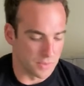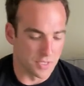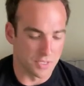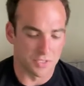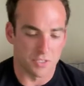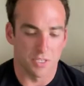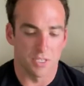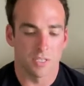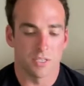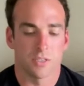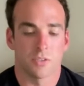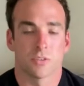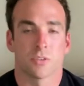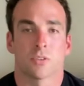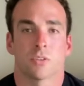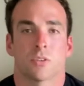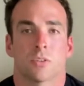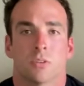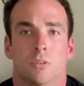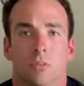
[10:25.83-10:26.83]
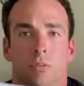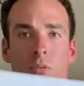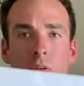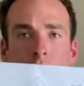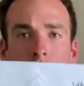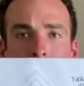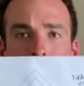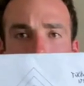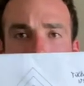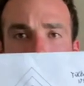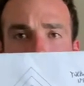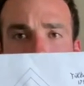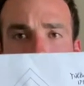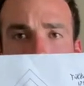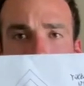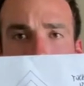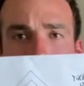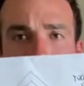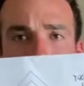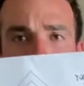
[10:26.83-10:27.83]
This is a group
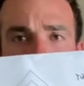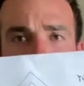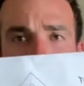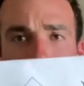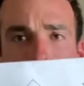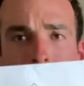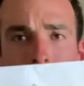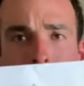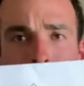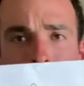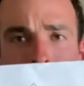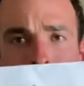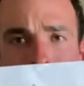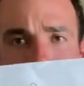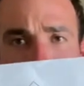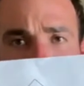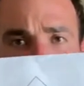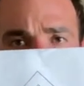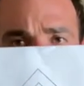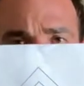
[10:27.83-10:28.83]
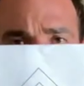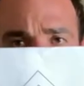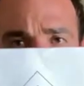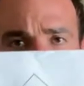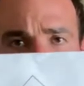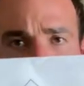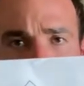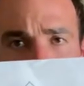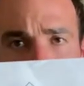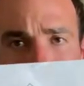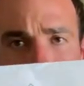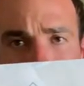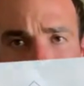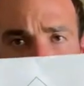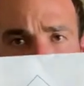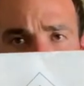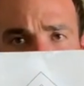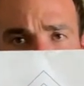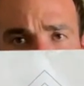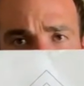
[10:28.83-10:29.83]
here I was shooting. I'm like,
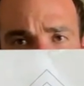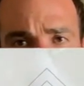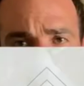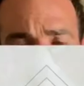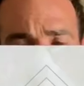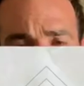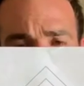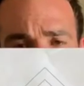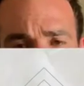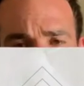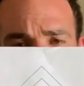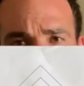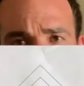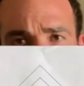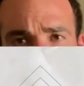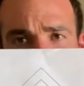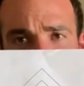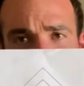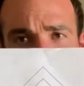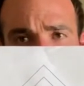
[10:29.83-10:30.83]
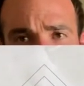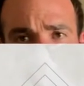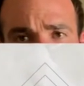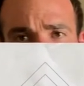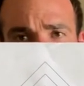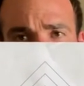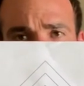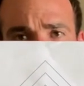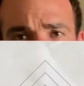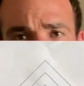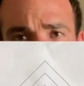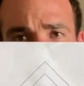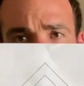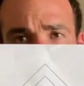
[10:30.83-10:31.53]
wow, Greg, that's not that good, man.